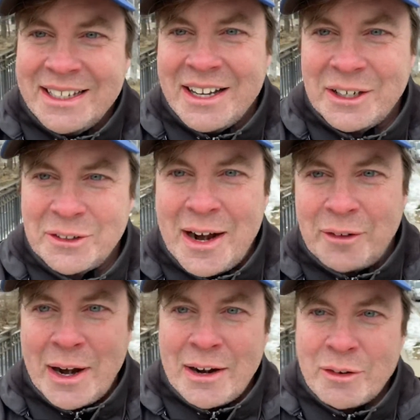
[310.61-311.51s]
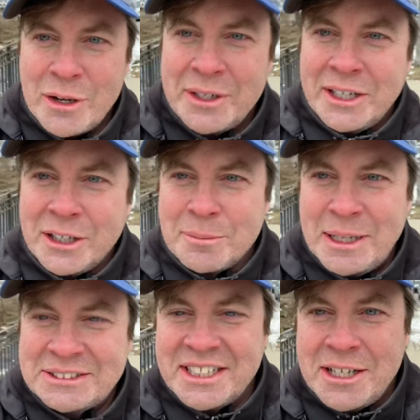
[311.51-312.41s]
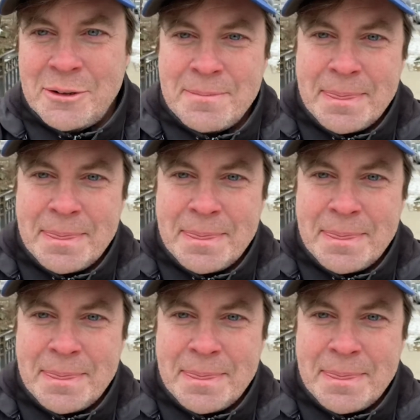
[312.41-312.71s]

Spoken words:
Underground Railroad here in Peekskill.